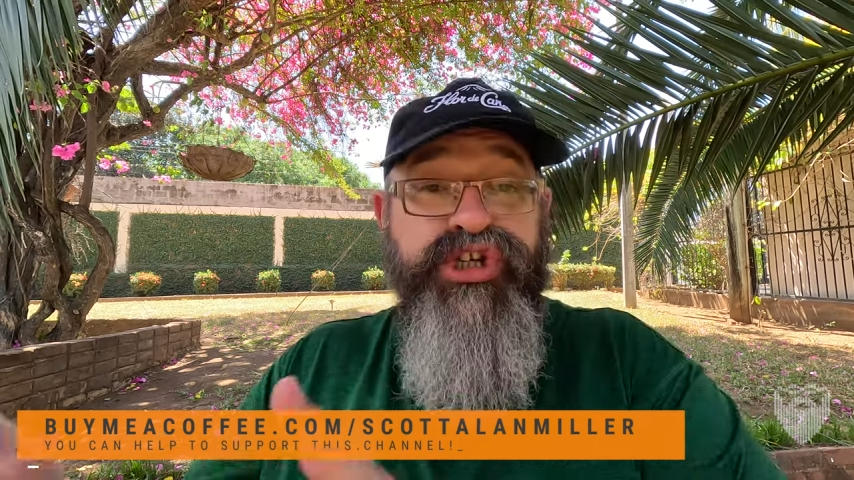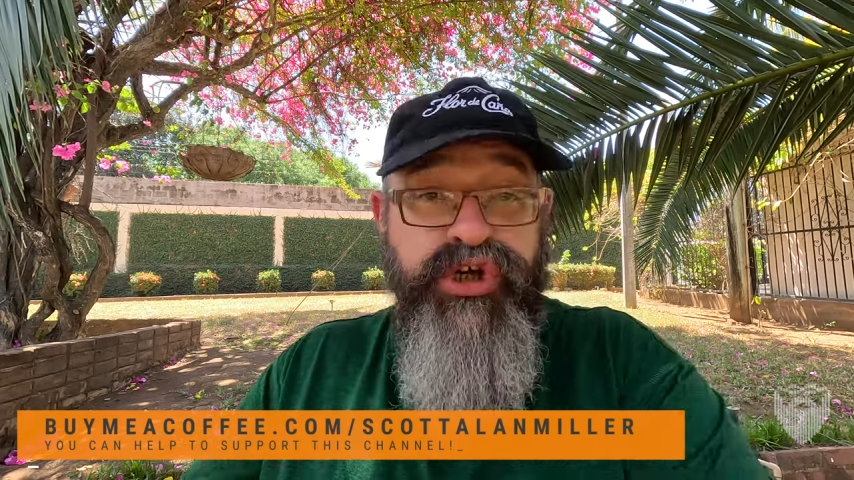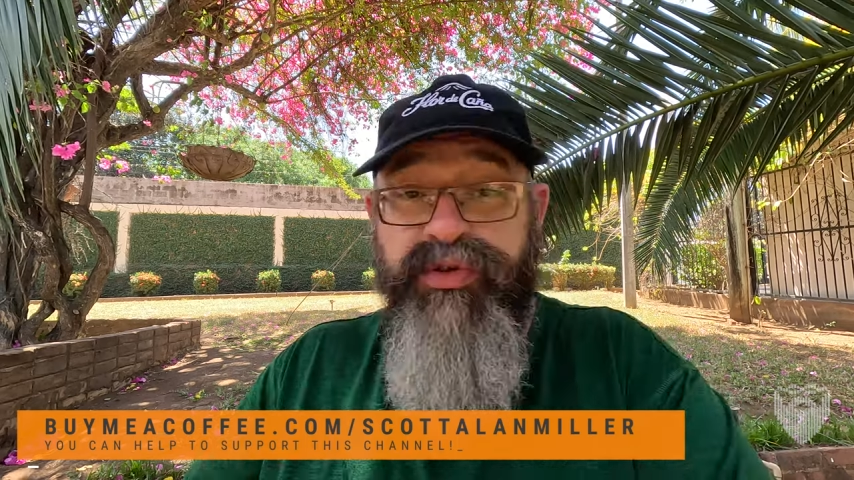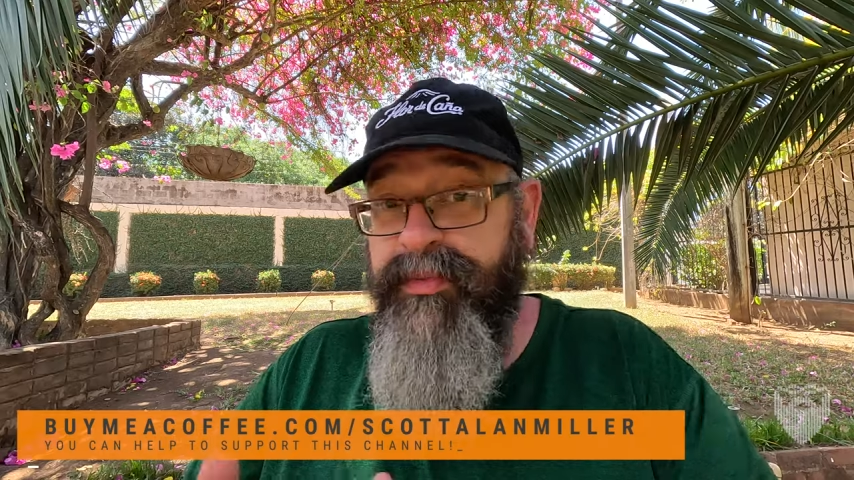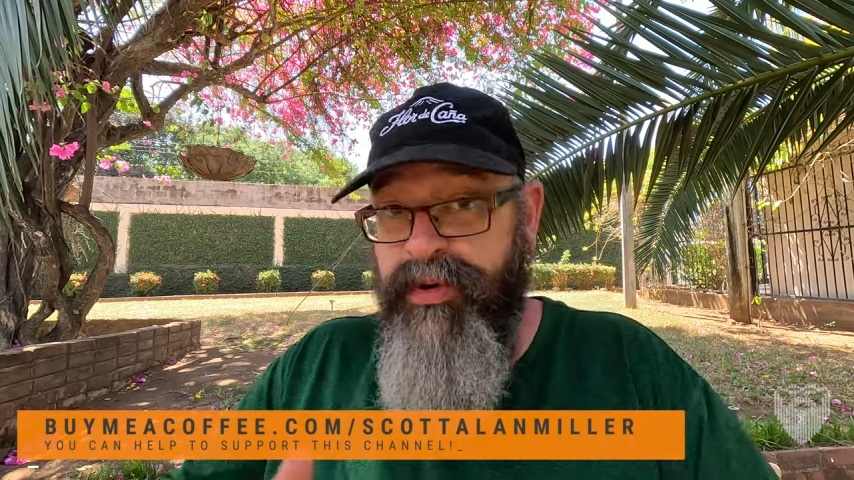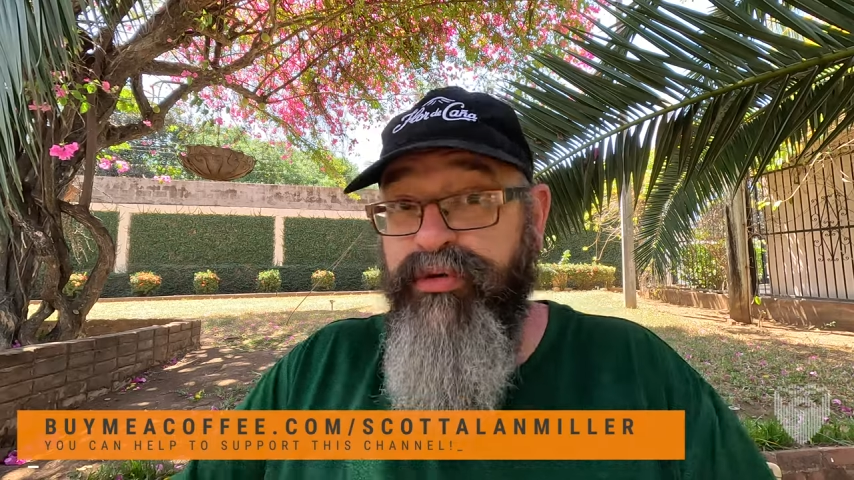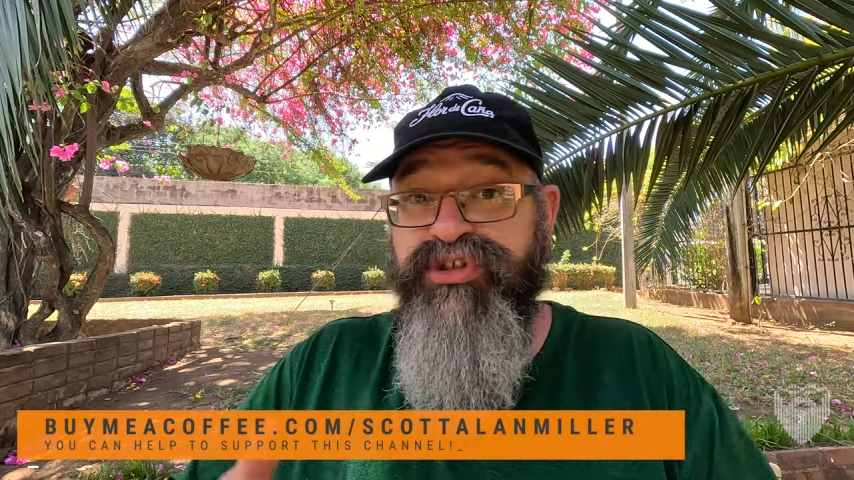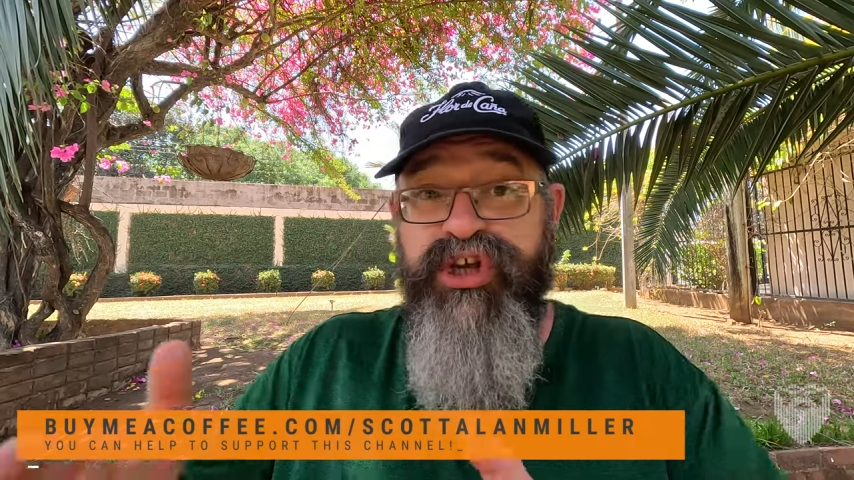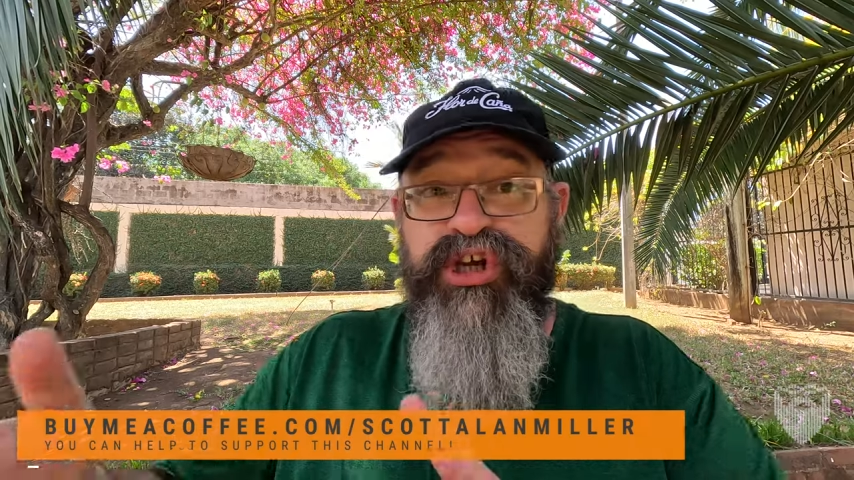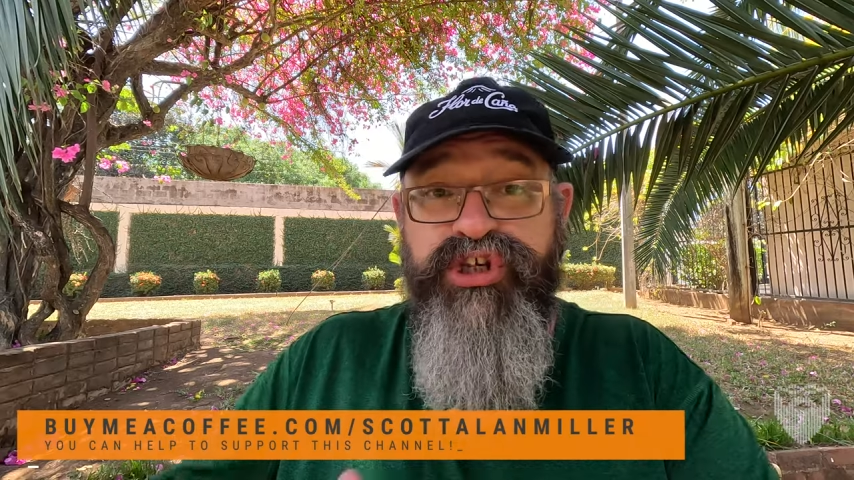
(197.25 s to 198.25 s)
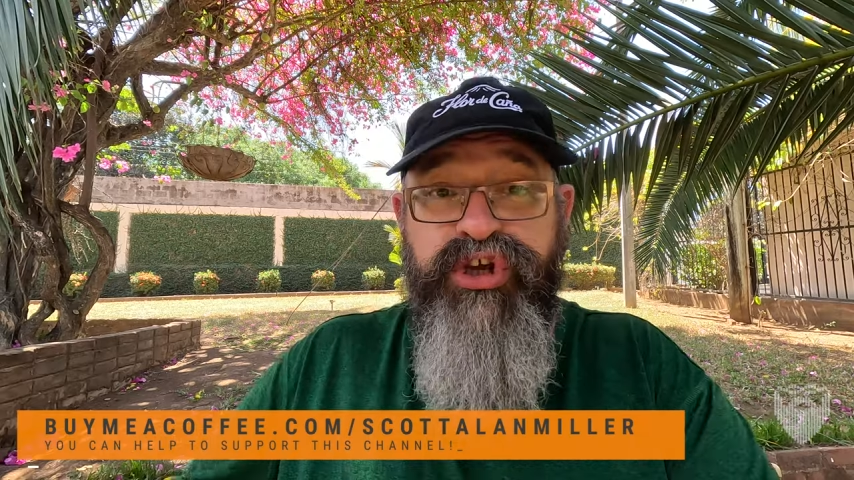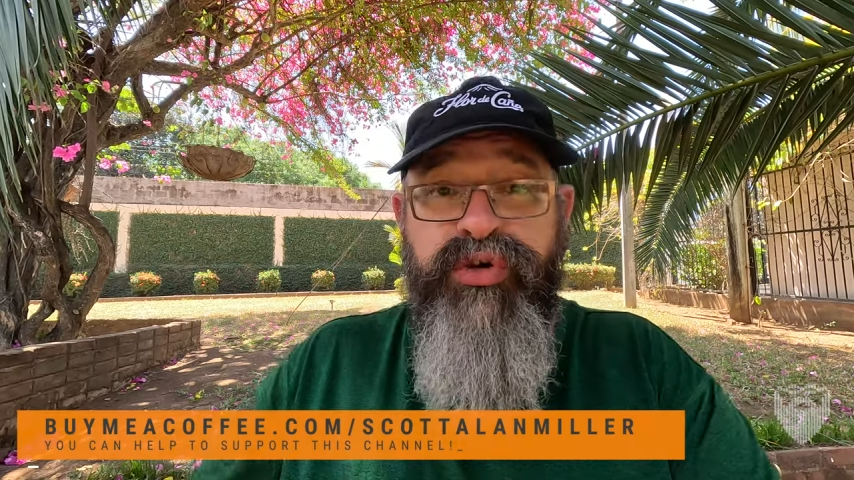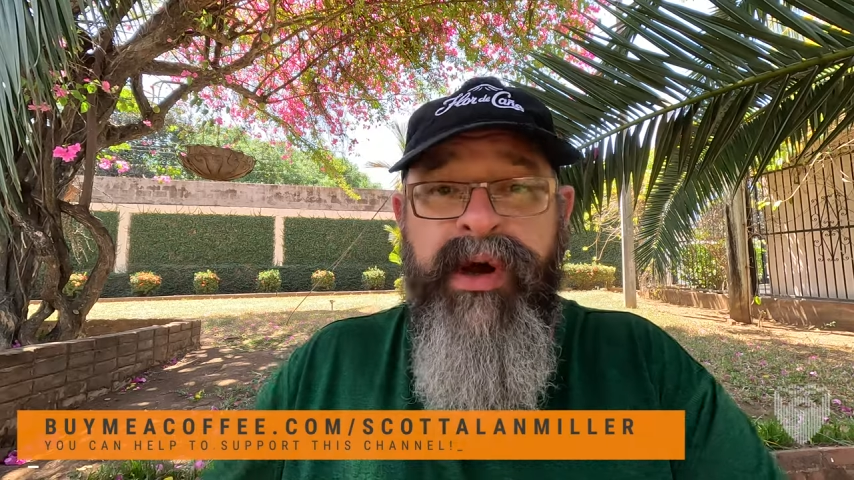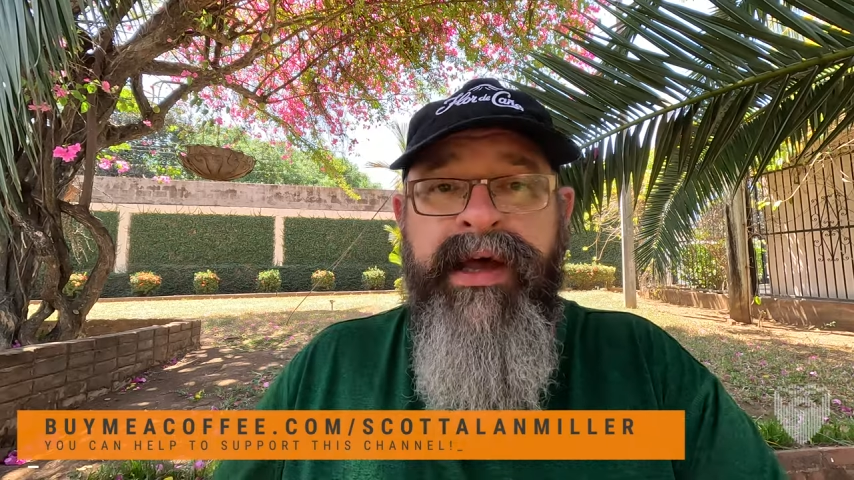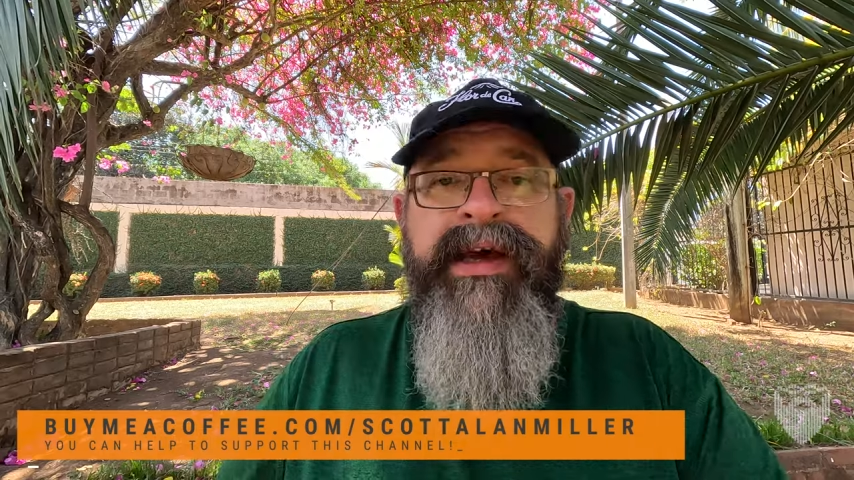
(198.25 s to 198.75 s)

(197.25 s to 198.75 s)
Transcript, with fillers: to, the post to,